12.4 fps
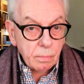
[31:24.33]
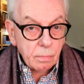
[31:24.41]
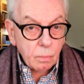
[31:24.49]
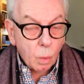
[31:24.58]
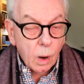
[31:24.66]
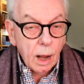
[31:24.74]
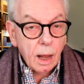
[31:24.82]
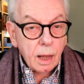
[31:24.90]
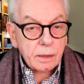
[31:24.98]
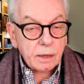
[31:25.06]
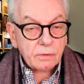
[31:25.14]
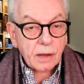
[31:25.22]
Where
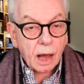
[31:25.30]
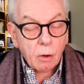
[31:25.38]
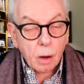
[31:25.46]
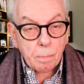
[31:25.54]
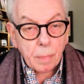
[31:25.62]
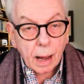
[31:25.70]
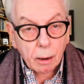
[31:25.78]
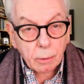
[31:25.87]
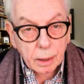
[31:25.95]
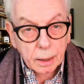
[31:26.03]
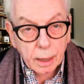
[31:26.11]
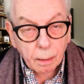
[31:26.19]
does our
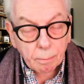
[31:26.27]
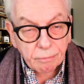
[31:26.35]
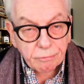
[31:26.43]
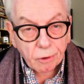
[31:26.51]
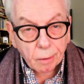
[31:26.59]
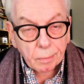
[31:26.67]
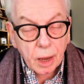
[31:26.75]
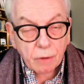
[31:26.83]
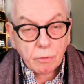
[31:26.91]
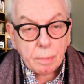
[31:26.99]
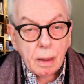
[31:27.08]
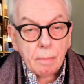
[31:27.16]
power come from?
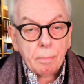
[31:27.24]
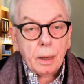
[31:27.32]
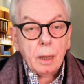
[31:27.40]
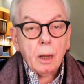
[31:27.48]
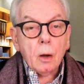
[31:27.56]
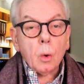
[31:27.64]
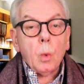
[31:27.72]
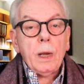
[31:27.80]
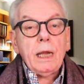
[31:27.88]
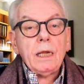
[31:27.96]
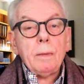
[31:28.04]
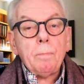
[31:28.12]
Remember, we
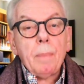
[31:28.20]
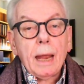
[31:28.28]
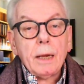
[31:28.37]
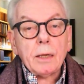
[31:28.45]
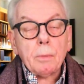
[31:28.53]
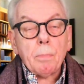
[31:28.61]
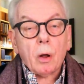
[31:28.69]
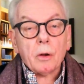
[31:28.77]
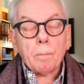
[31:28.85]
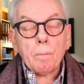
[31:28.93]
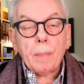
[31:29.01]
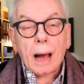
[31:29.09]
depend upon
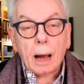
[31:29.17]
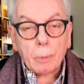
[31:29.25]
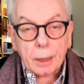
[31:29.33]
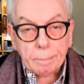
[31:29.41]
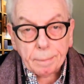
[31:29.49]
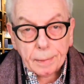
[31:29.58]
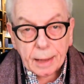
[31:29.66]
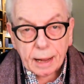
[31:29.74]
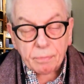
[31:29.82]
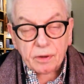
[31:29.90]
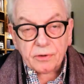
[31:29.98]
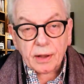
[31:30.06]
power in
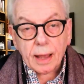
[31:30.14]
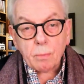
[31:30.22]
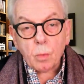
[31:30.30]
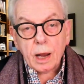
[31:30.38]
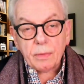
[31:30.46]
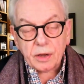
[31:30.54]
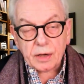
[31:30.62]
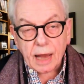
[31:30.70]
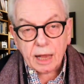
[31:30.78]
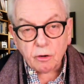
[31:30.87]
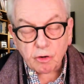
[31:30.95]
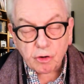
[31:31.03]
the same way that
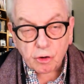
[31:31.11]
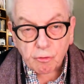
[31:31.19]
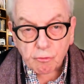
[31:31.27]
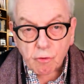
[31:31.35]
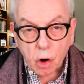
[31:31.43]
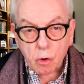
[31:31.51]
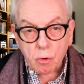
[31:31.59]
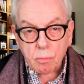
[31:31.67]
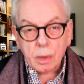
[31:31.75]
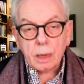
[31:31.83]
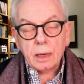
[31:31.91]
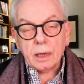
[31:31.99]
ancient Rome
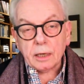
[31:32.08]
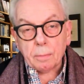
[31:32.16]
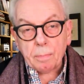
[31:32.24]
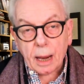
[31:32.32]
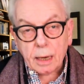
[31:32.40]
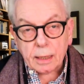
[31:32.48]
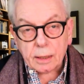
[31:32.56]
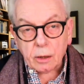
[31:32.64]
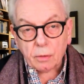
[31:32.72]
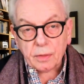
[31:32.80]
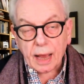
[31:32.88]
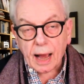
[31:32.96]
depended on
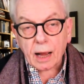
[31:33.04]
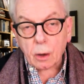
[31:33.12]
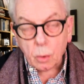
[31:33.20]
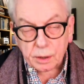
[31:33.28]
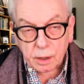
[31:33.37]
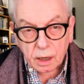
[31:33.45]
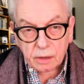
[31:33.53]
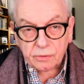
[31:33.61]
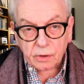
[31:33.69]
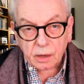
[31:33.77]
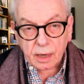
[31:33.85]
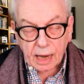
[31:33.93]
the aqueducts
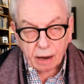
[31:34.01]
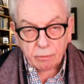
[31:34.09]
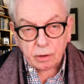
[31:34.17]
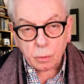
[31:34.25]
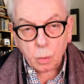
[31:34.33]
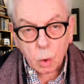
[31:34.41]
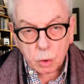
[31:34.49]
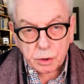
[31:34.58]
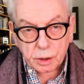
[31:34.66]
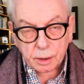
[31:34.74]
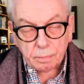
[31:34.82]
that carried water.